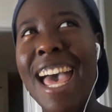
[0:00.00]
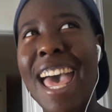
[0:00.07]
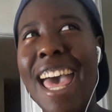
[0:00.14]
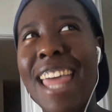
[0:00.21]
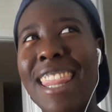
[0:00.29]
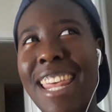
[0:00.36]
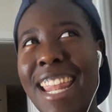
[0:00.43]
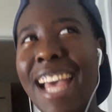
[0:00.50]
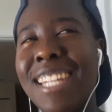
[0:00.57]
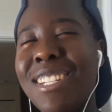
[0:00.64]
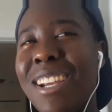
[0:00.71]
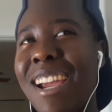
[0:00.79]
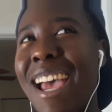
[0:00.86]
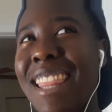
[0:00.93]

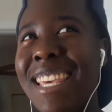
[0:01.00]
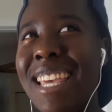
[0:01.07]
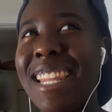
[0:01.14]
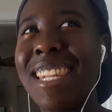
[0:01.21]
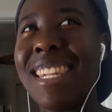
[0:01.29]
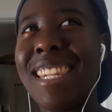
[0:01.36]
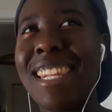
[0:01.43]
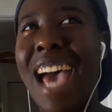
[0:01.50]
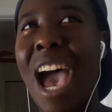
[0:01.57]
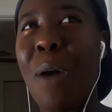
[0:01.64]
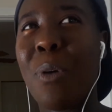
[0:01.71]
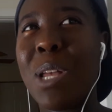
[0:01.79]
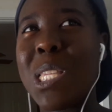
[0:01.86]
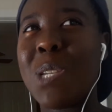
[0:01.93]
then I
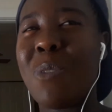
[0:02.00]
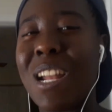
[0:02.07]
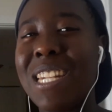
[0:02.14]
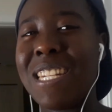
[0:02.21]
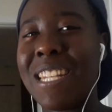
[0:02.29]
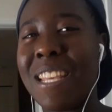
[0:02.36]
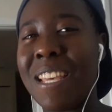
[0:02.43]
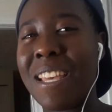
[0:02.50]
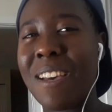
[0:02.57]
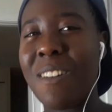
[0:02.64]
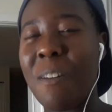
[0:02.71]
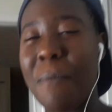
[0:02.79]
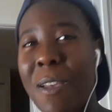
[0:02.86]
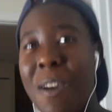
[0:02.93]
wanted to watch it
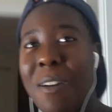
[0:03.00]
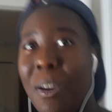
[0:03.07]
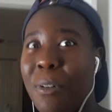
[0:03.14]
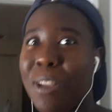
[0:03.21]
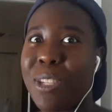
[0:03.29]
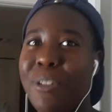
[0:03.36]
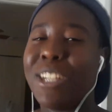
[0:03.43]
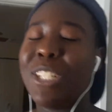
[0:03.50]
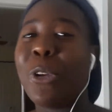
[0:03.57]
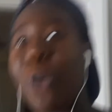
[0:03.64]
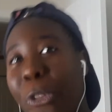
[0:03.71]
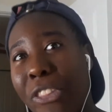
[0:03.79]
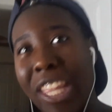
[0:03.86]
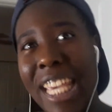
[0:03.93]
on my own. I wanted to watch the
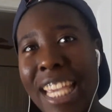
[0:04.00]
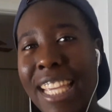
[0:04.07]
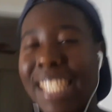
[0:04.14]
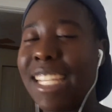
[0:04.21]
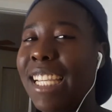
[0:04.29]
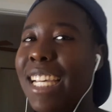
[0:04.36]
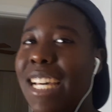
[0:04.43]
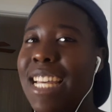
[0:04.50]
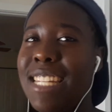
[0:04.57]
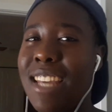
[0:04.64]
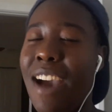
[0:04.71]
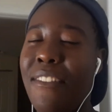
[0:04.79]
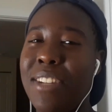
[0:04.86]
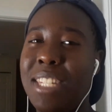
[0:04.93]
whole thing because
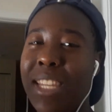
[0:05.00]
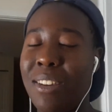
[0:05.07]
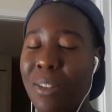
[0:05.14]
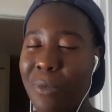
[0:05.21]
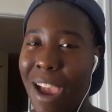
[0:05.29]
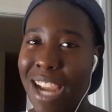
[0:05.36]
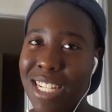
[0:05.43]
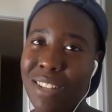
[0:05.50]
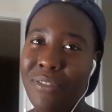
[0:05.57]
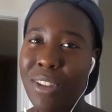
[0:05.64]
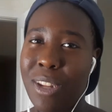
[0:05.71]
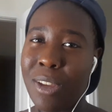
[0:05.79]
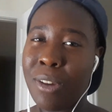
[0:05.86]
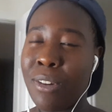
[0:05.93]
obviously, the reaction
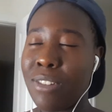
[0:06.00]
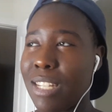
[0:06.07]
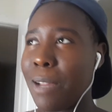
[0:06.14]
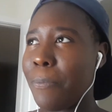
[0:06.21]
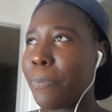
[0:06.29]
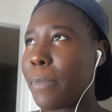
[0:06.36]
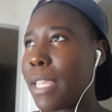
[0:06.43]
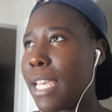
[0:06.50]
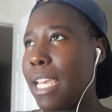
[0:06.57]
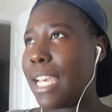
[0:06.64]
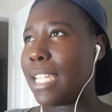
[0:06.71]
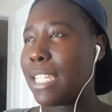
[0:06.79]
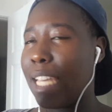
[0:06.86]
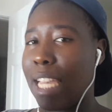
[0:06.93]
videos,
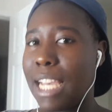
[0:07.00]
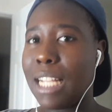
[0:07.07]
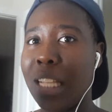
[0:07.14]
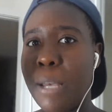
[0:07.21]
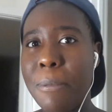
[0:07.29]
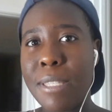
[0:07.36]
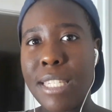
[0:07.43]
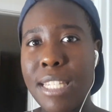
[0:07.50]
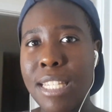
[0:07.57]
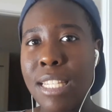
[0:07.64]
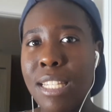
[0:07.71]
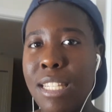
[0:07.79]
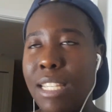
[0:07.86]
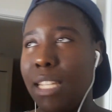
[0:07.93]
it's like clipped
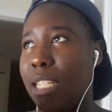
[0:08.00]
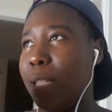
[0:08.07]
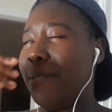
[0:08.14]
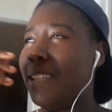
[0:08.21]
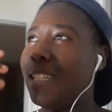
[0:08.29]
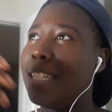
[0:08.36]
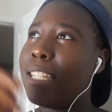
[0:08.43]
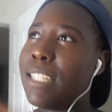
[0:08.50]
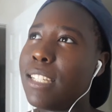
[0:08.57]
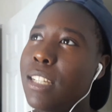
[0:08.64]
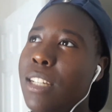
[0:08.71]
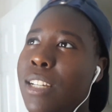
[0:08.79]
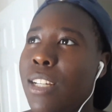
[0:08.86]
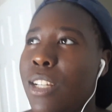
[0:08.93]
into pieces.
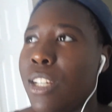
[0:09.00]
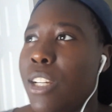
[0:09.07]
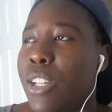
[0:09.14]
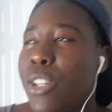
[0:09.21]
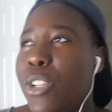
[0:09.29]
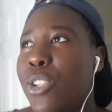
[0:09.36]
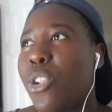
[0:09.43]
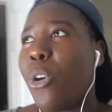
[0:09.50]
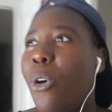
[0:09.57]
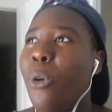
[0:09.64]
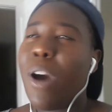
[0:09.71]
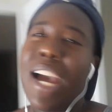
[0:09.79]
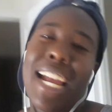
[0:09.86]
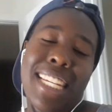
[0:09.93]

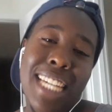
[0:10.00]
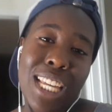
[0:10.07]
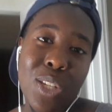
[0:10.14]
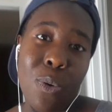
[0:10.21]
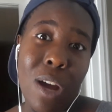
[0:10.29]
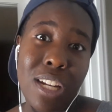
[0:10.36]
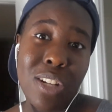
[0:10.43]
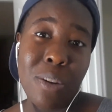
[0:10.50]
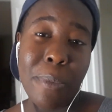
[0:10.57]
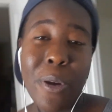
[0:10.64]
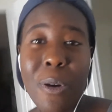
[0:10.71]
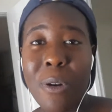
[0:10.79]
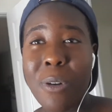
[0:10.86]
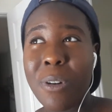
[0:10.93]
So I decided to watch it on my
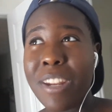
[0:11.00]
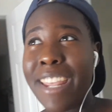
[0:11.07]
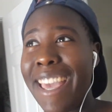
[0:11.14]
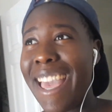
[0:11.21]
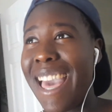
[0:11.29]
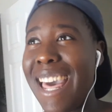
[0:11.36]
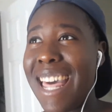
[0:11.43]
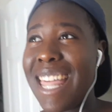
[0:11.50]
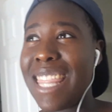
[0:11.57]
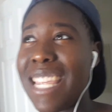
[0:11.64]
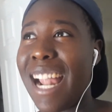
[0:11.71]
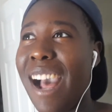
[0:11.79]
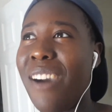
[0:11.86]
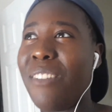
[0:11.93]
own, and
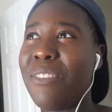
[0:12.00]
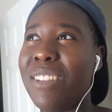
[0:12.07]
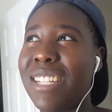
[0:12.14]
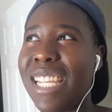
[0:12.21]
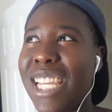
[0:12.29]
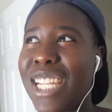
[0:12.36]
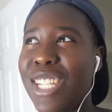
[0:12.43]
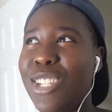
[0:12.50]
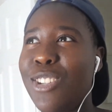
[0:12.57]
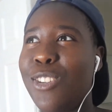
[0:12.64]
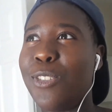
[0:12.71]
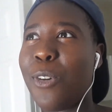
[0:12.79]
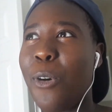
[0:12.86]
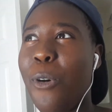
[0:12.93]
then I was like,
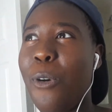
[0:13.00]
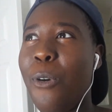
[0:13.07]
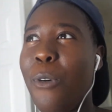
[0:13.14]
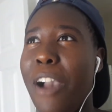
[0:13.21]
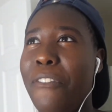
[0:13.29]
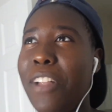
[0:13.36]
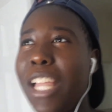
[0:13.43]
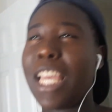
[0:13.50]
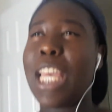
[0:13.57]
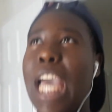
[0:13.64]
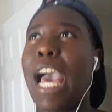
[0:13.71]
I felt like